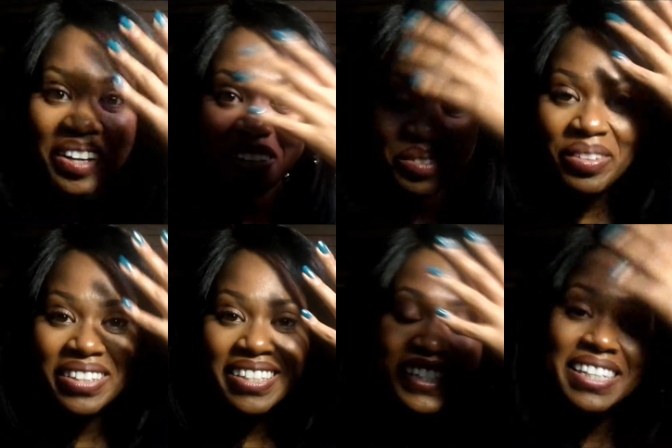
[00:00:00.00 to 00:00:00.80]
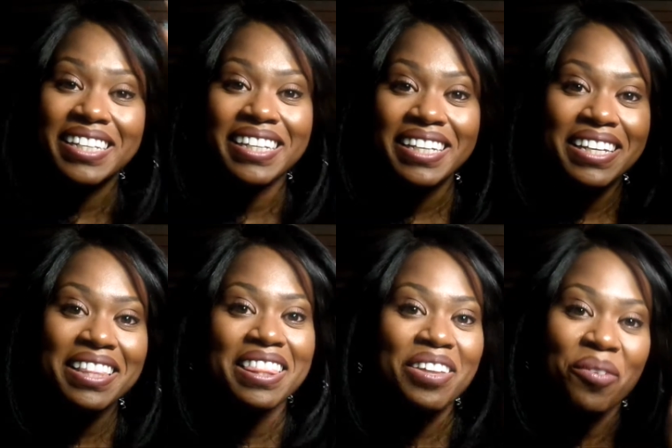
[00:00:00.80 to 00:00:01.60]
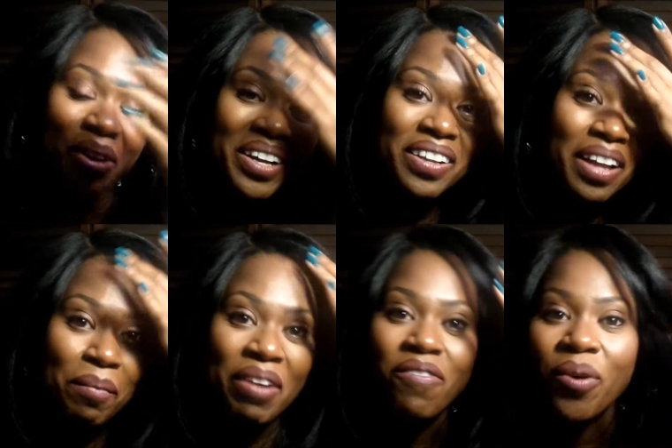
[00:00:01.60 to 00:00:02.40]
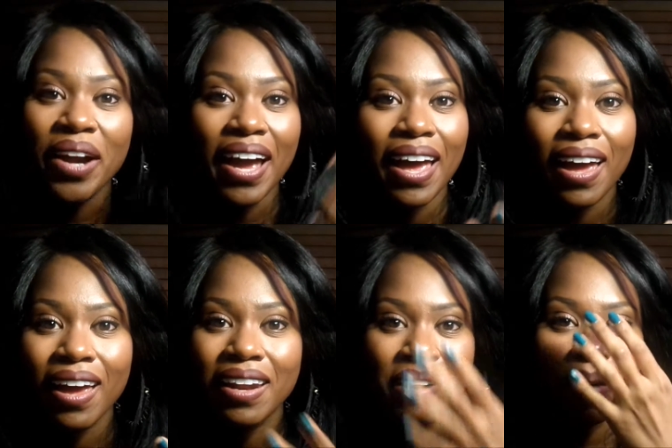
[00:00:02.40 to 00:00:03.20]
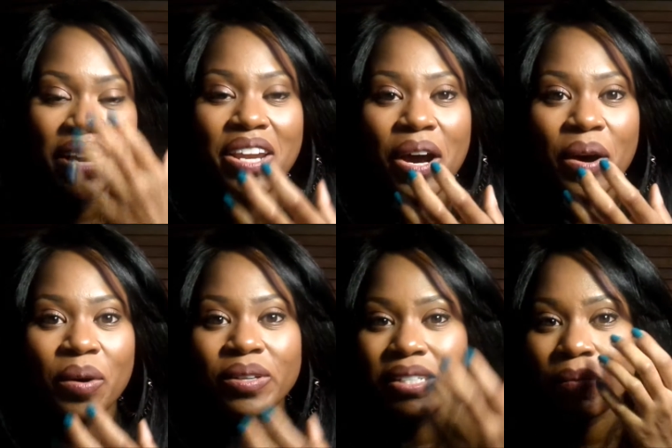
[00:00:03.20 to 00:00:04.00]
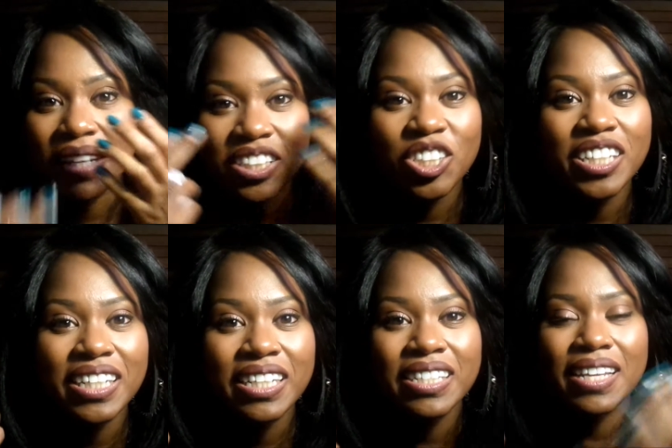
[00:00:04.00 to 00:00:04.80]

you would see the oil on my forehead and my nose and my cheeks.